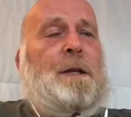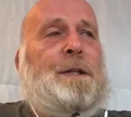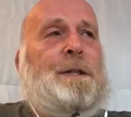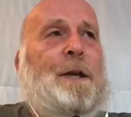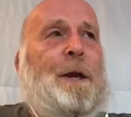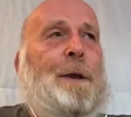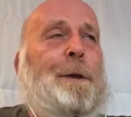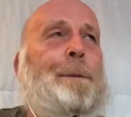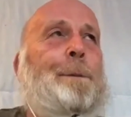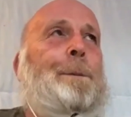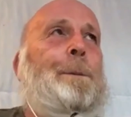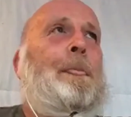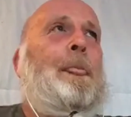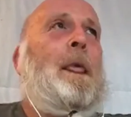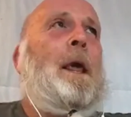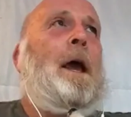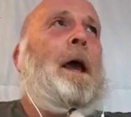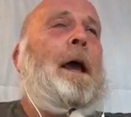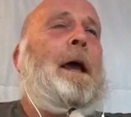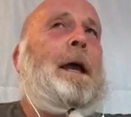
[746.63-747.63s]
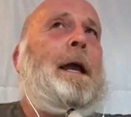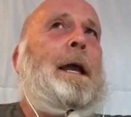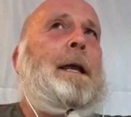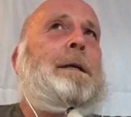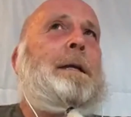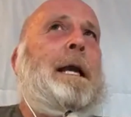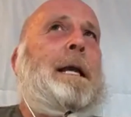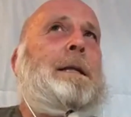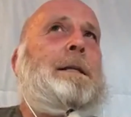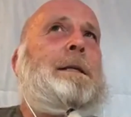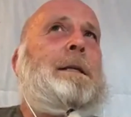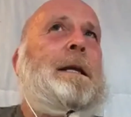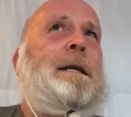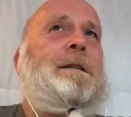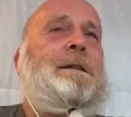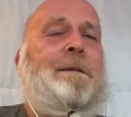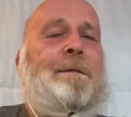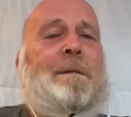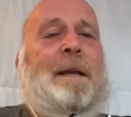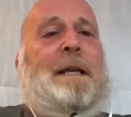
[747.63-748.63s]
So
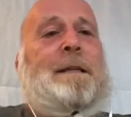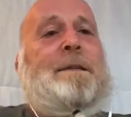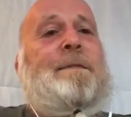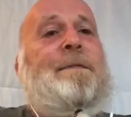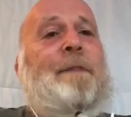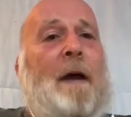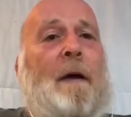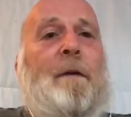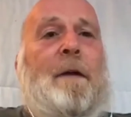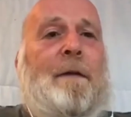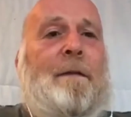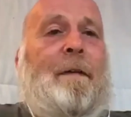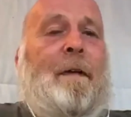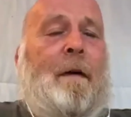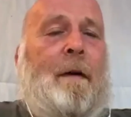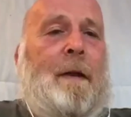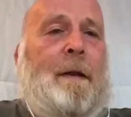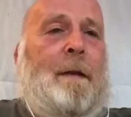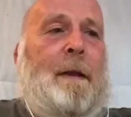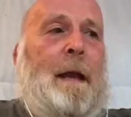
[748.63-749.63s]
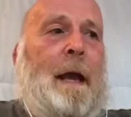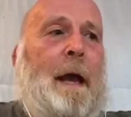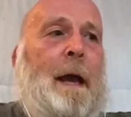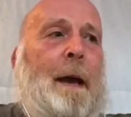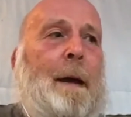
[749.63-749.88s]
it's very, very